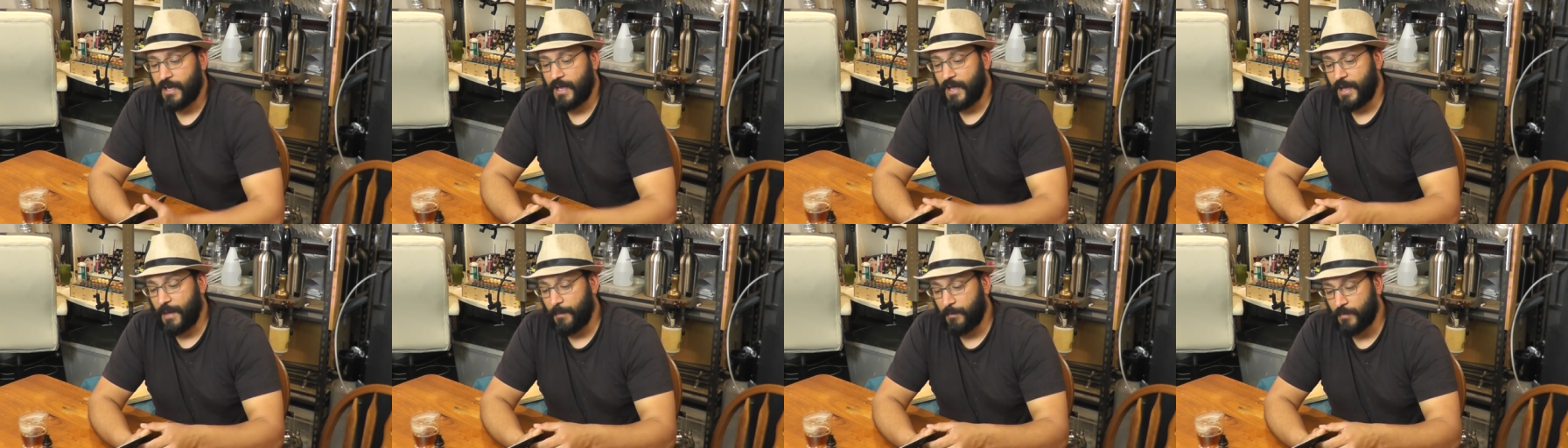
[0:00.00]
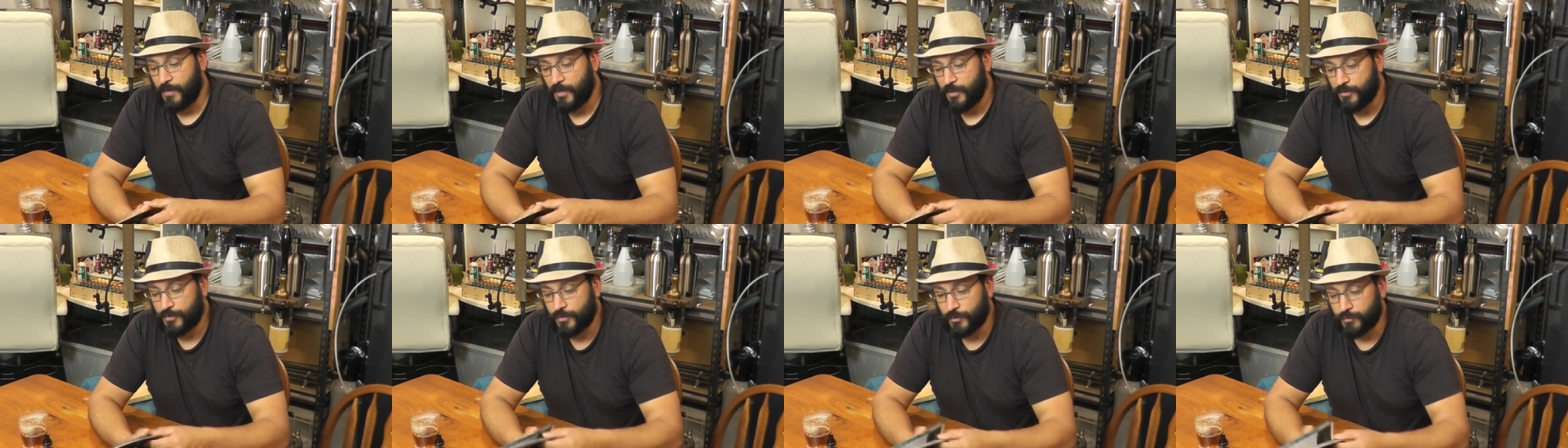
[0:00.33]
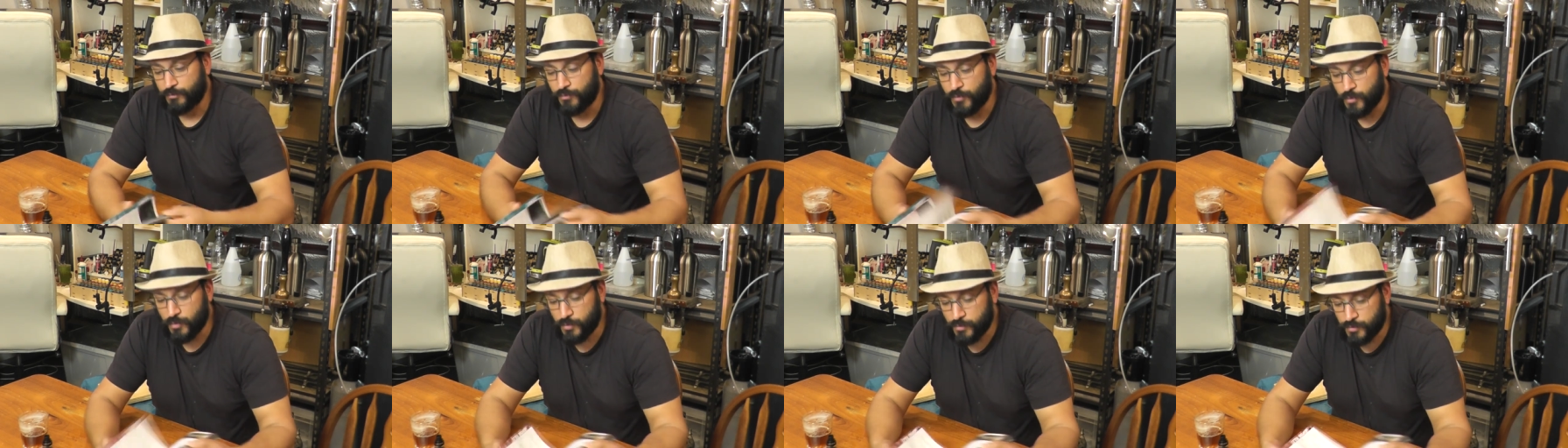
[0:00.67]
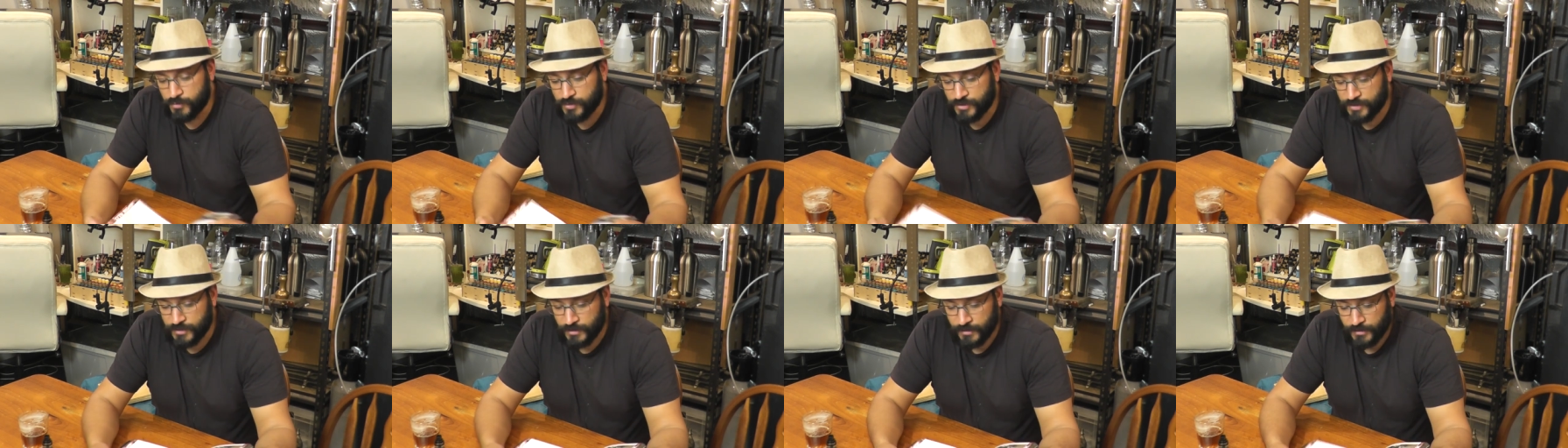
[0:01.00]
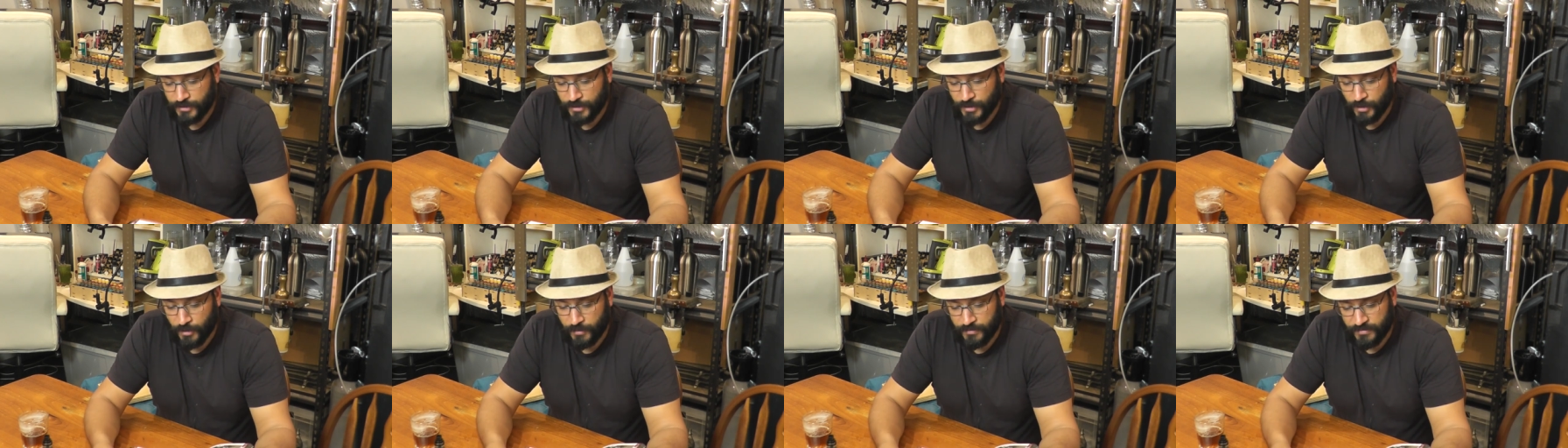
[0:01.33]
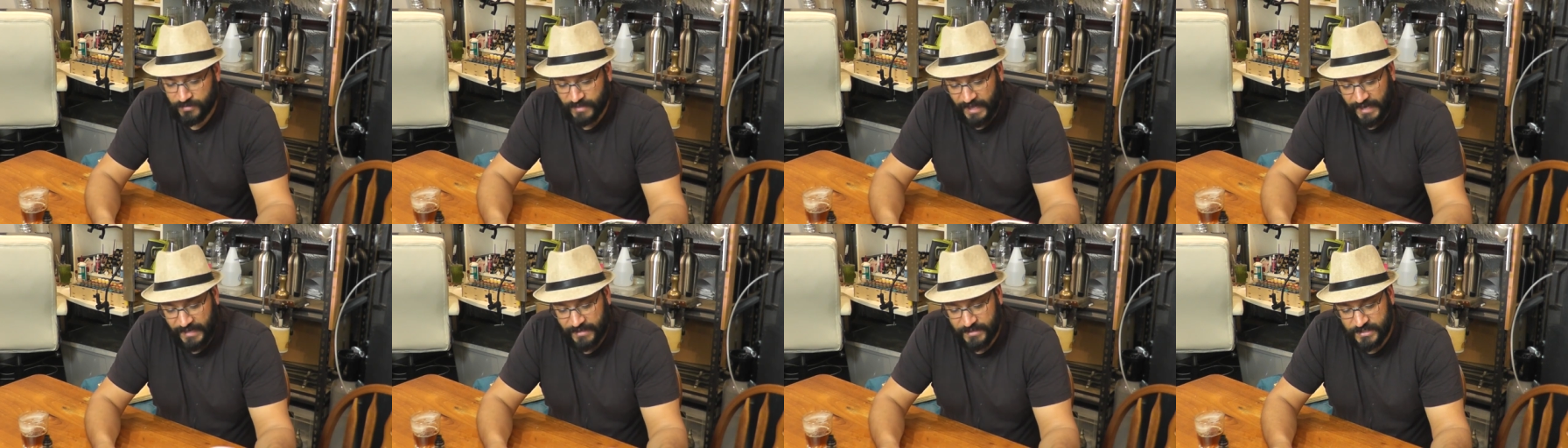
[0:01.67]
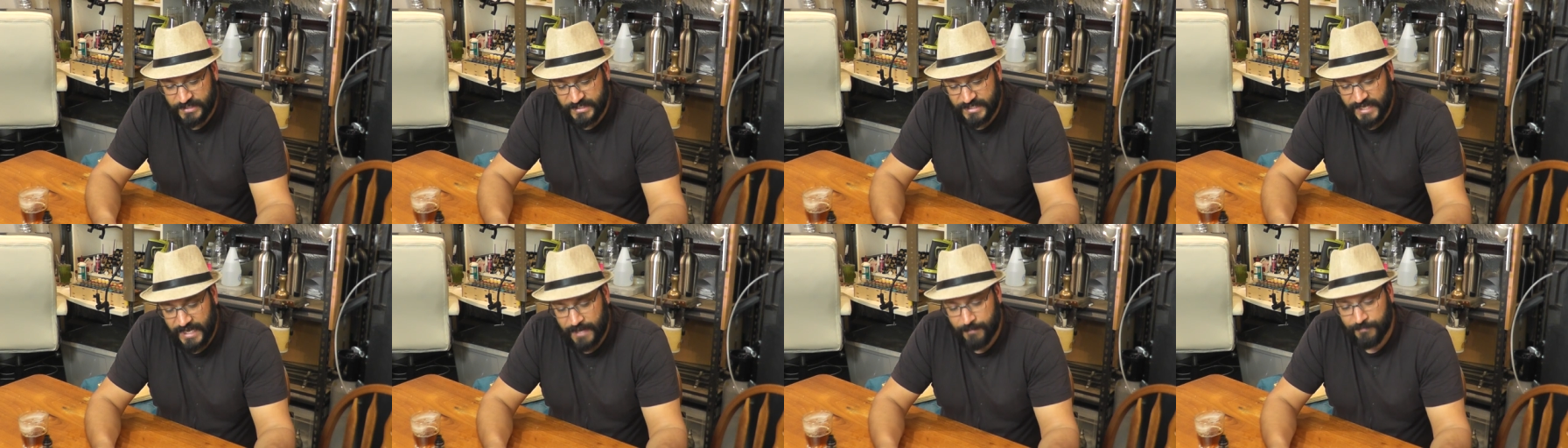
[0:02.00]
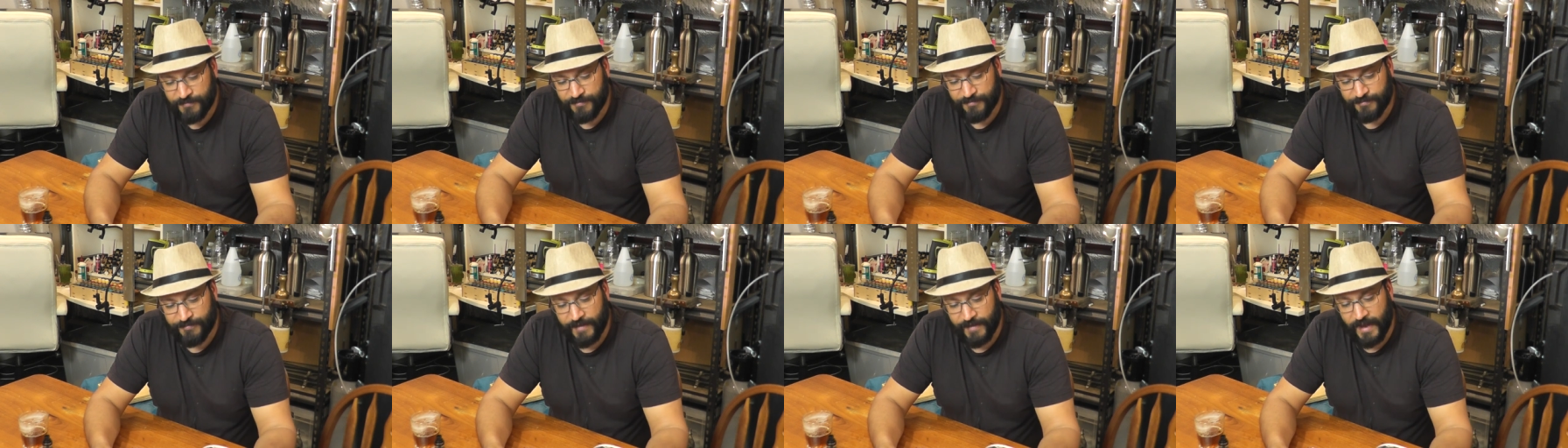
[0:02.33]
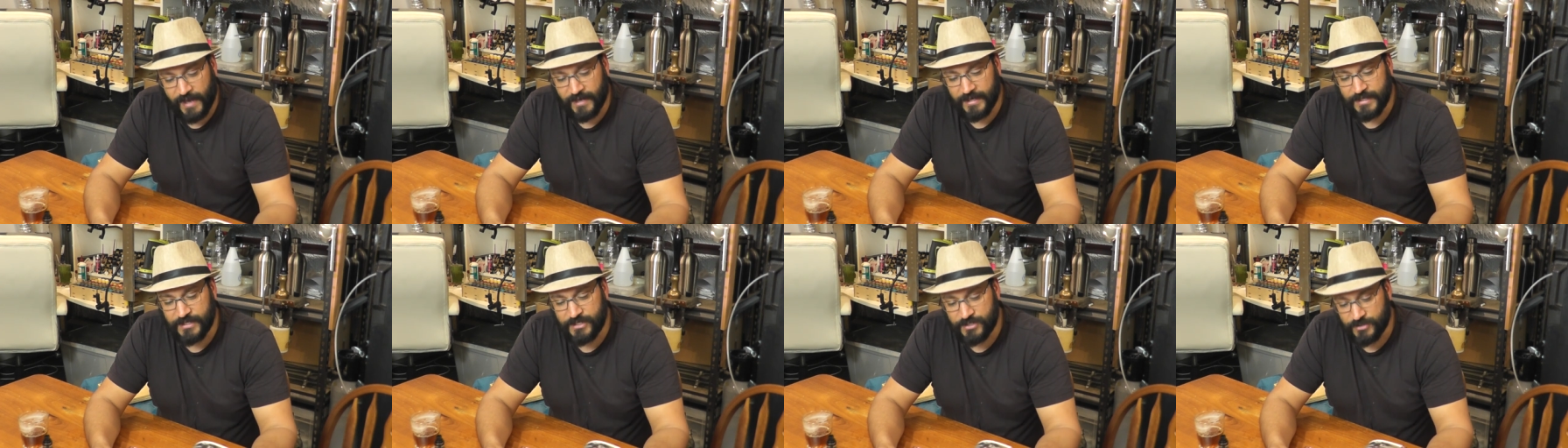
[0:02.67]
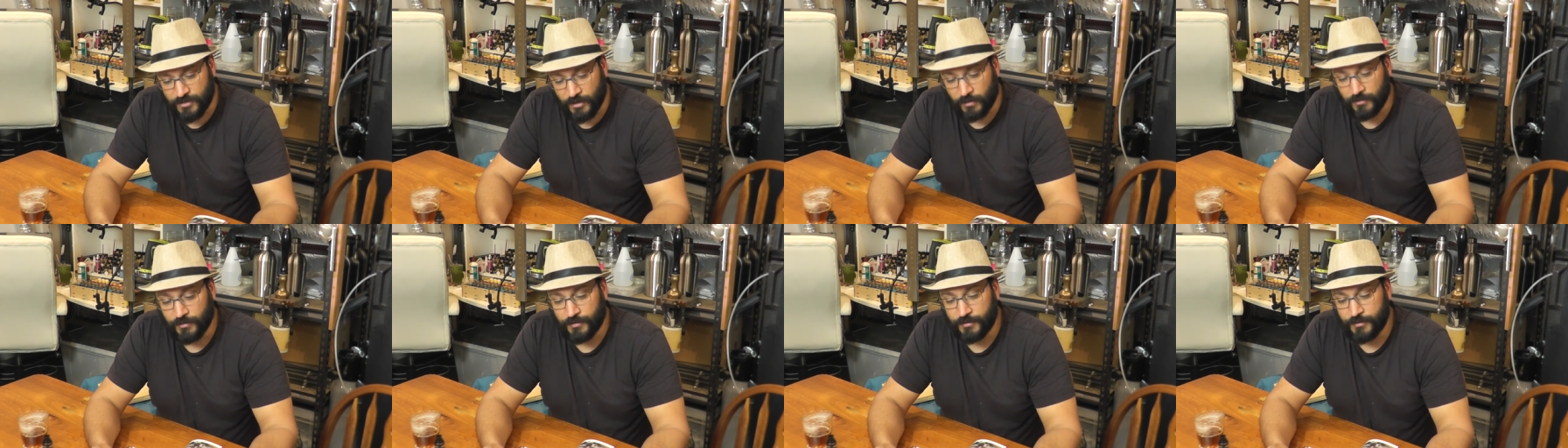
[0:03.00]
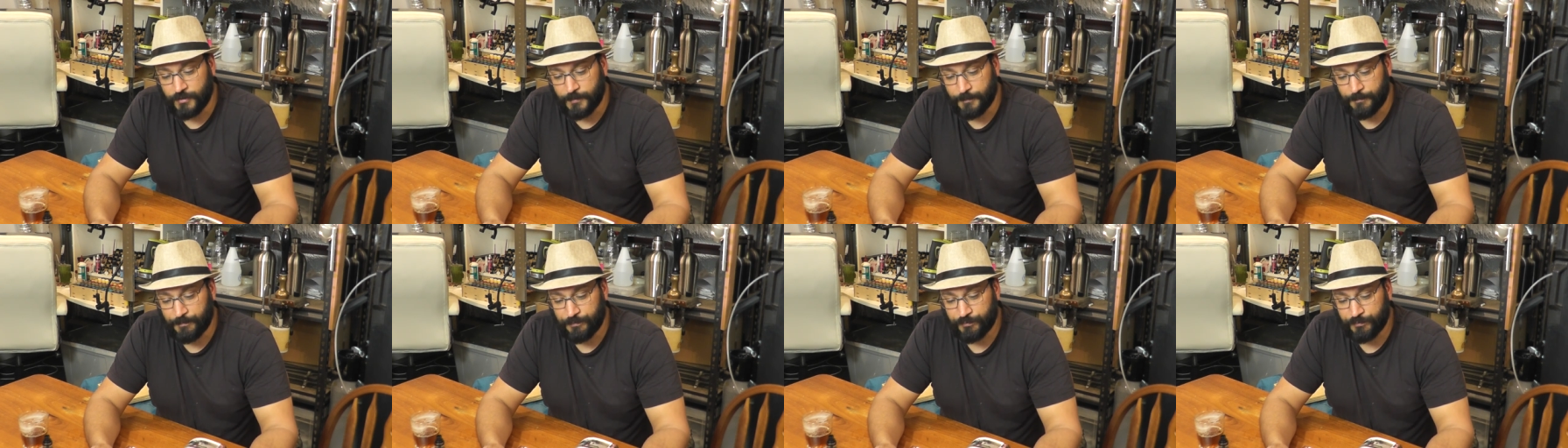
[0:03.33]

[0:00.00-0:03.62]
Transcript: Um, the rules, you know, they seem fairly solid.